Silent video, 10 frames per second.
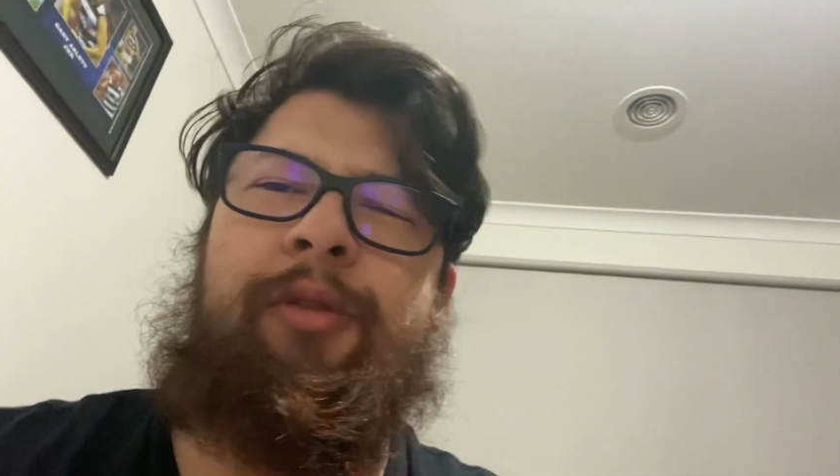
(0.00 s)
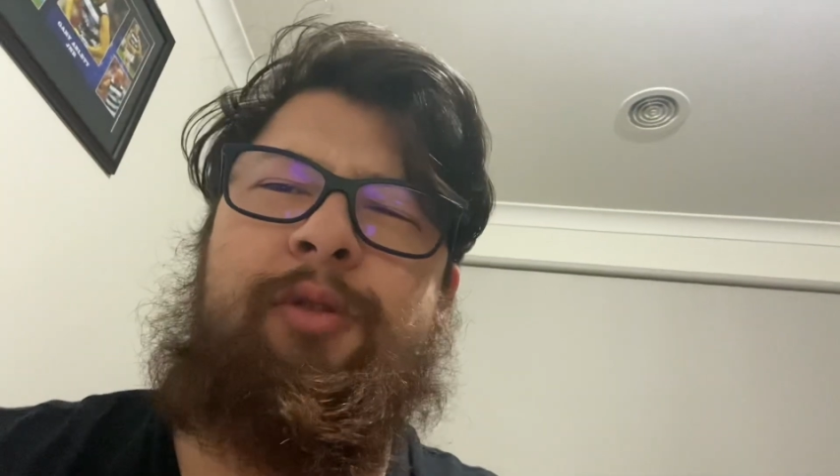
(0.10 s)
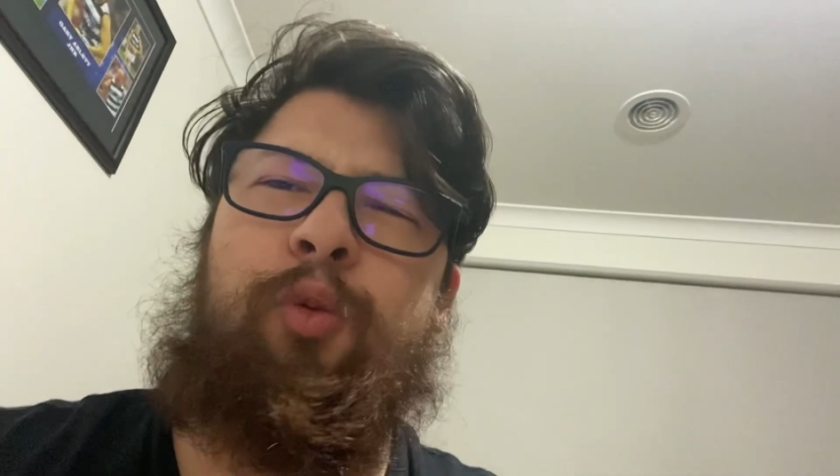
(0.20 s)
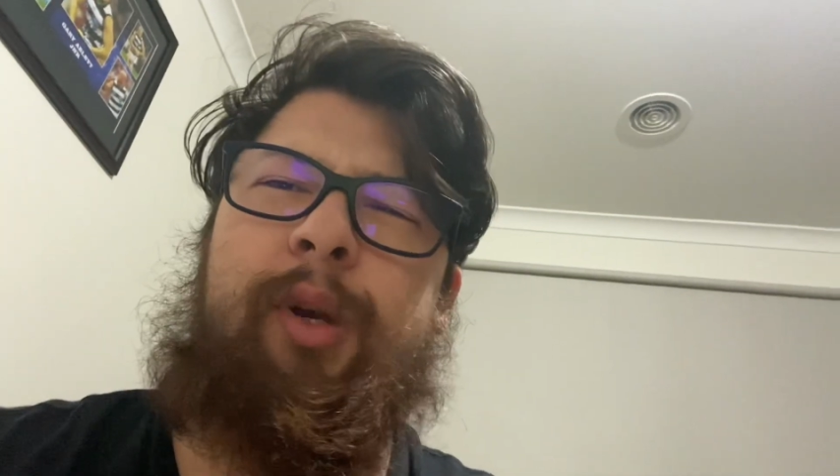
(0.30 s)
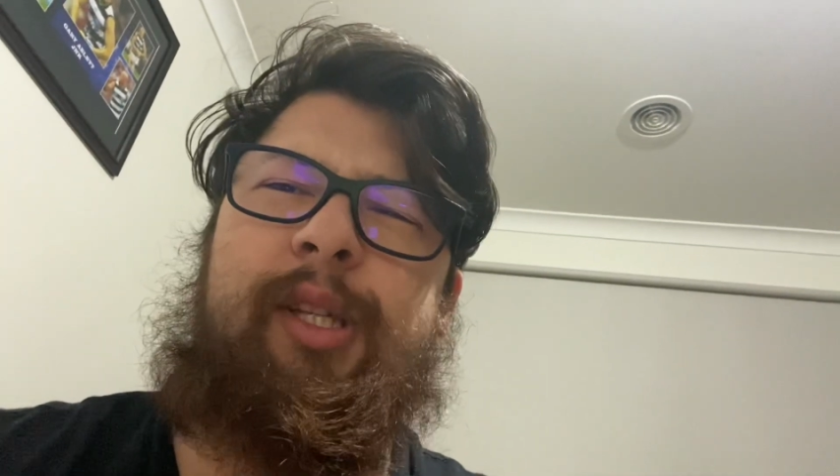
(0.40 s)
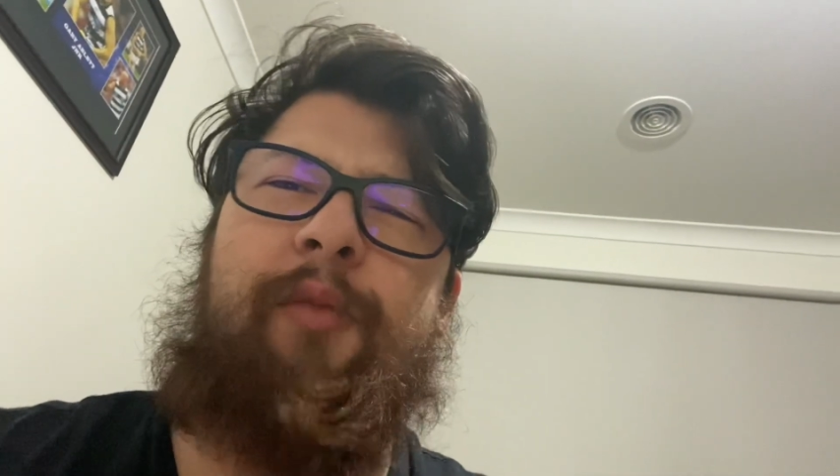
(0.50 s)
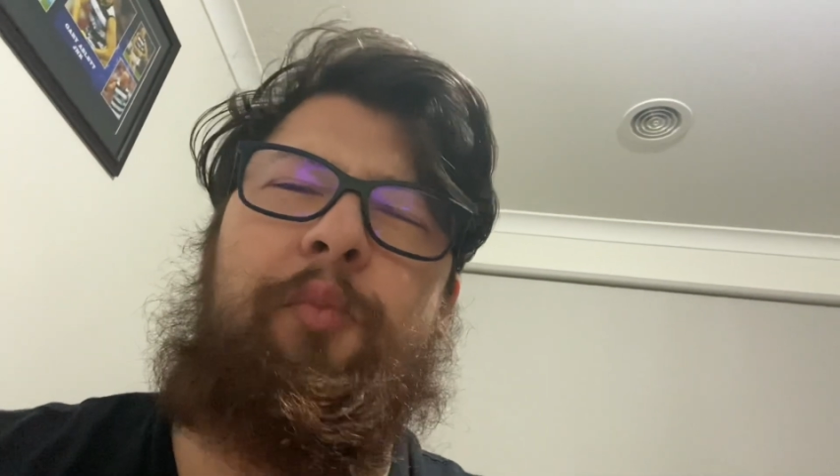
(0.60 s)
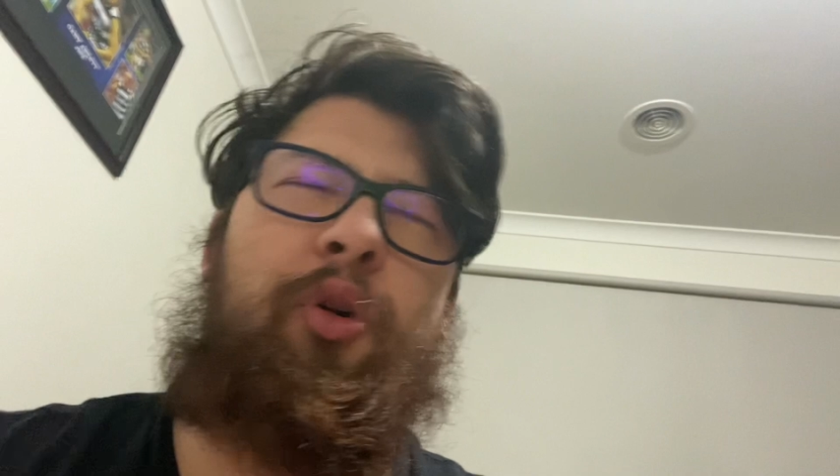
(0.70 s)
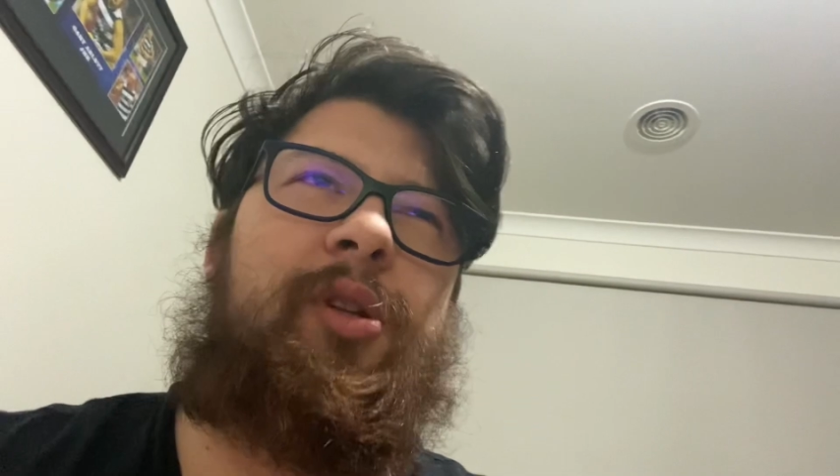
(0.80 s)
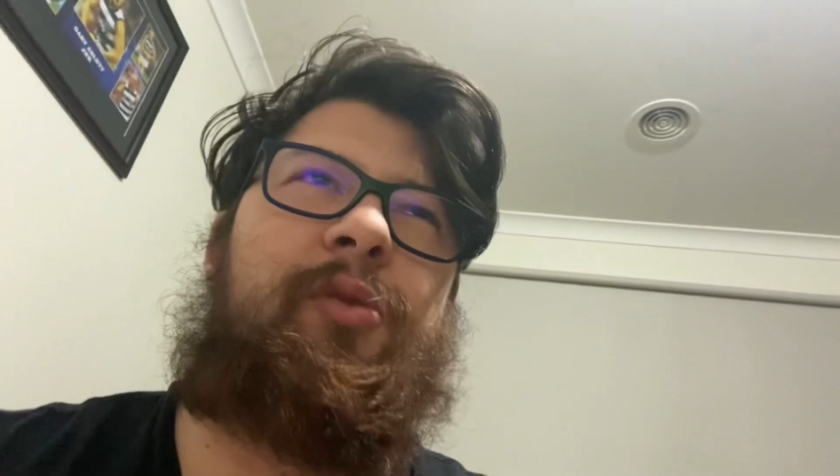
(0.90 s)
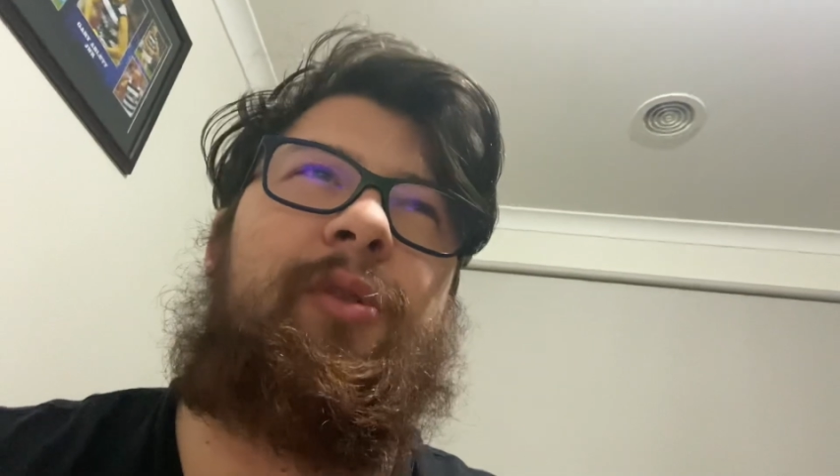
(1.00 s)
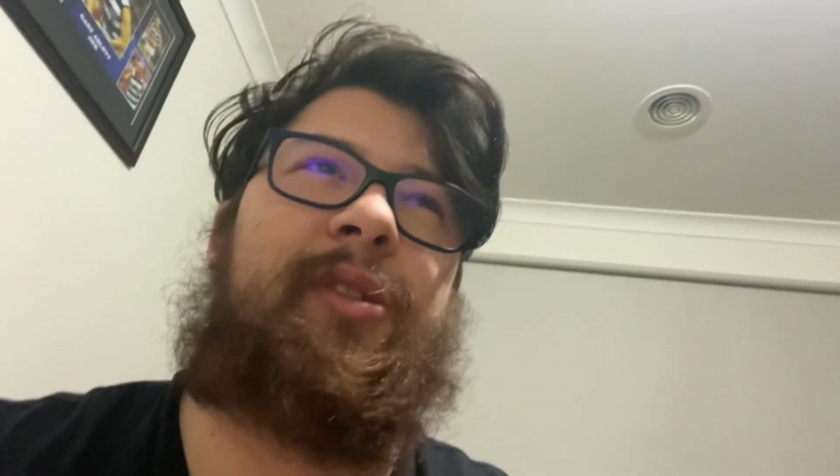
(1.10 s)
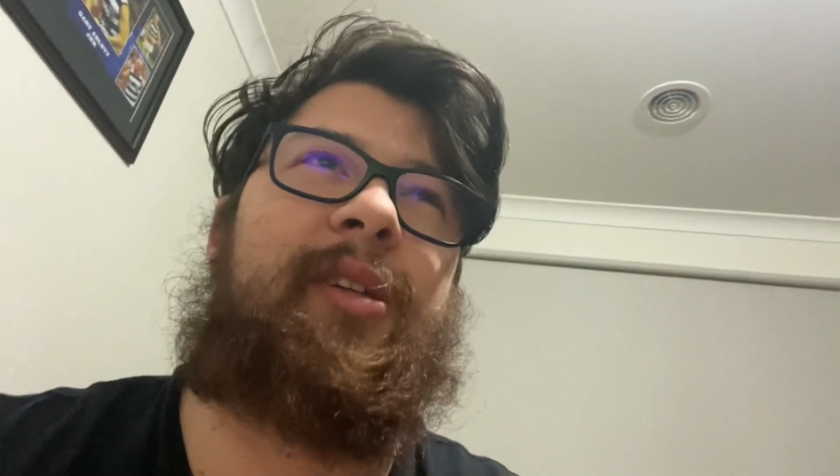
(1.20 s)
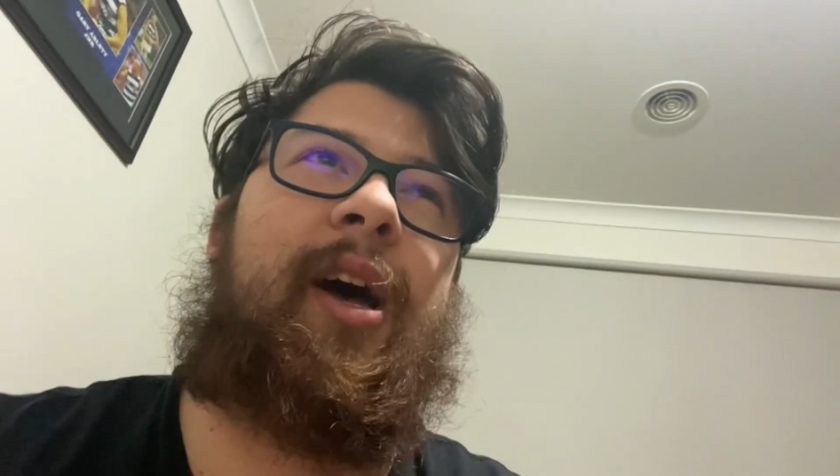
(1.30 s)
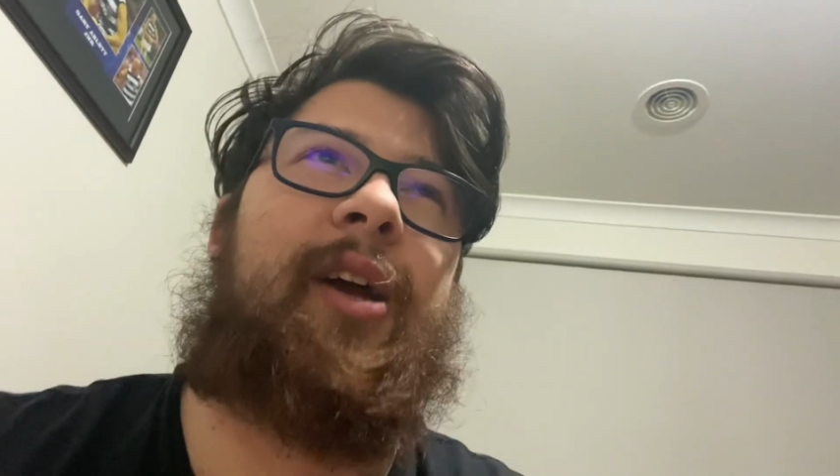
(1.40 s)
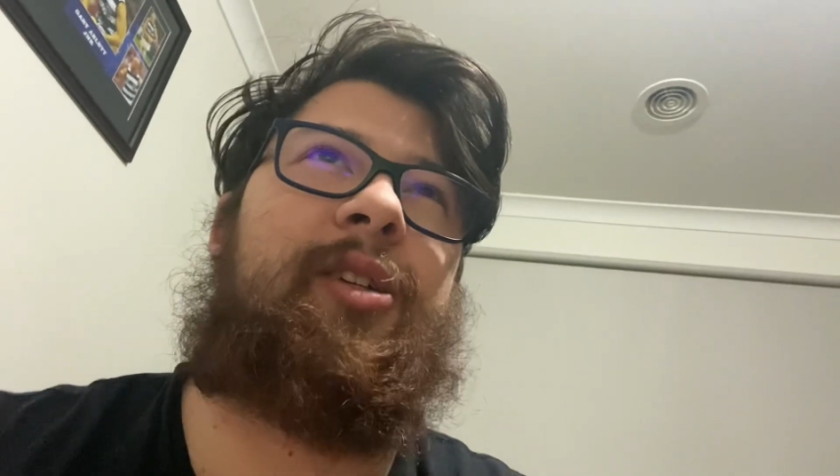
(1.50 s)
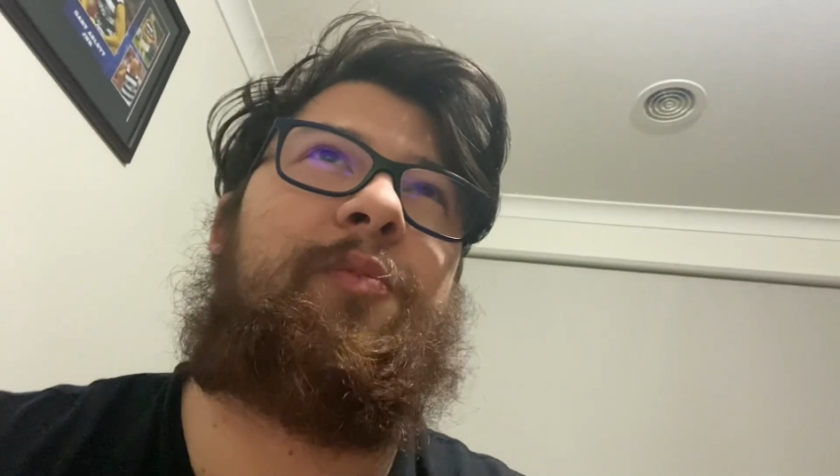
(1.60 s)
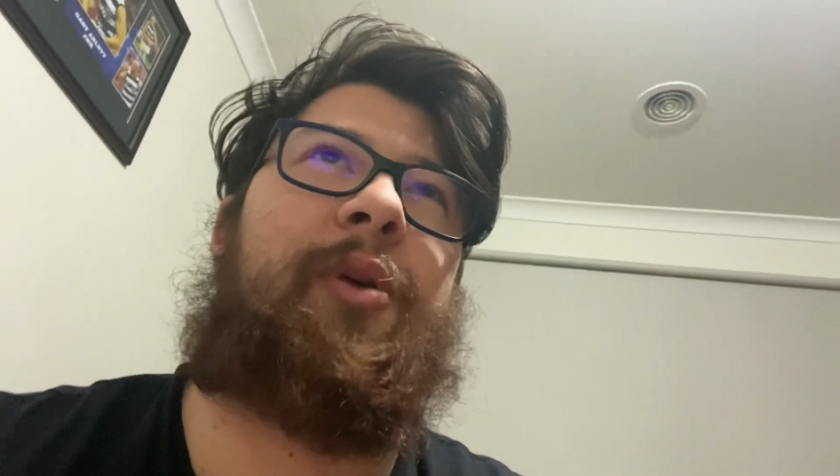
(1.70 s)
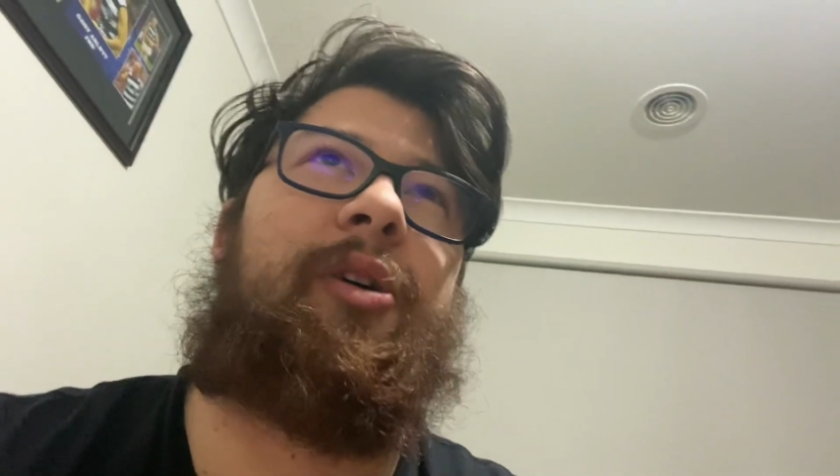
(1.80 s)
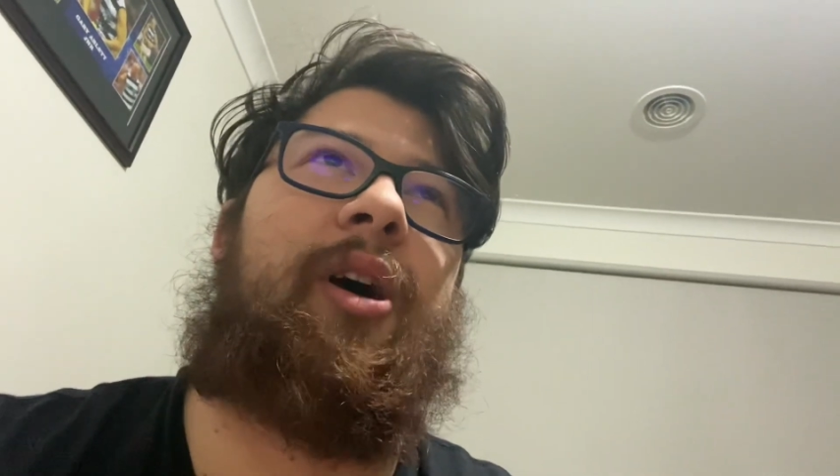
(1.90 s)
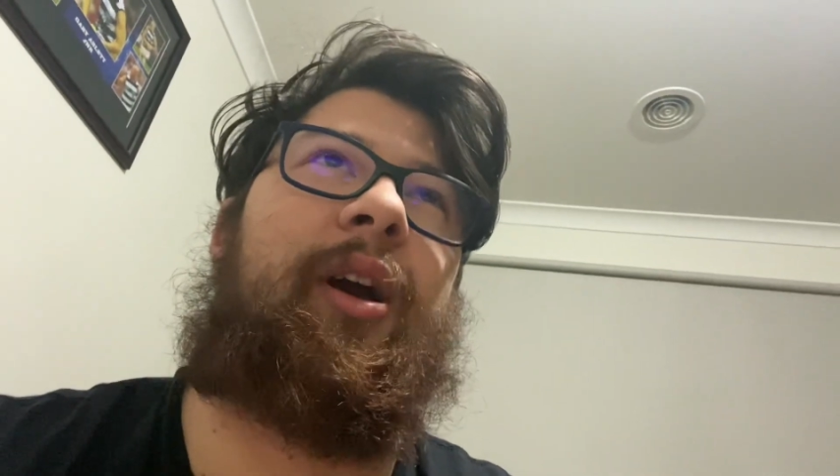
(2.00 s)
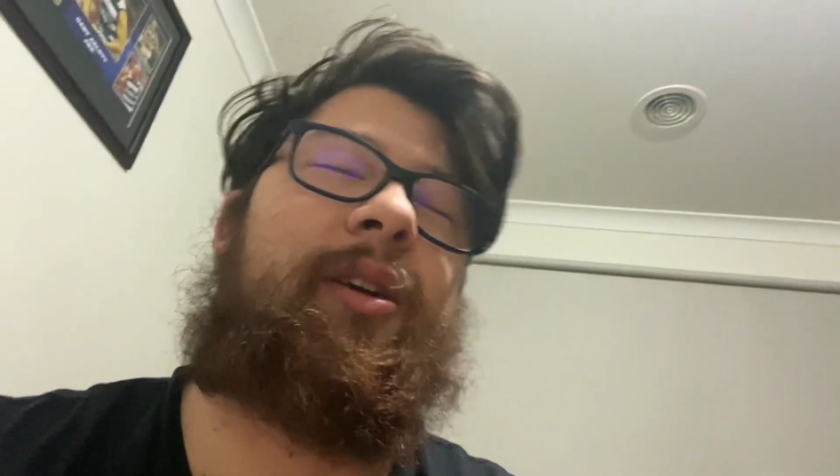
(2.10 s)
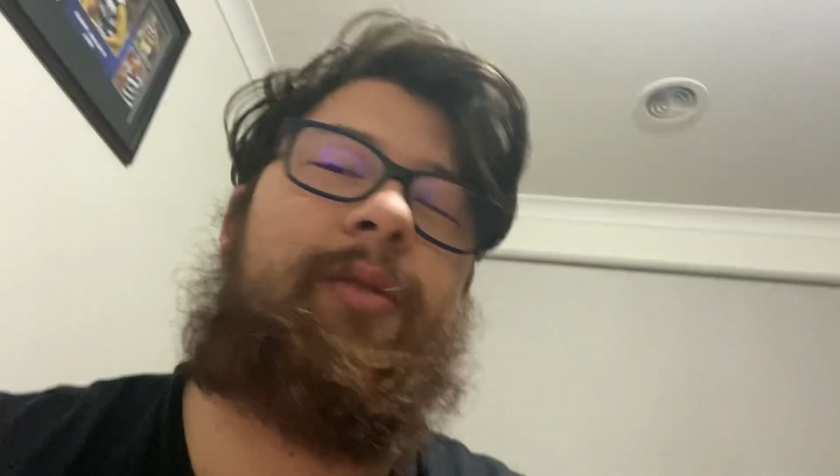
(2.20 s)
27 points at one stage, but like,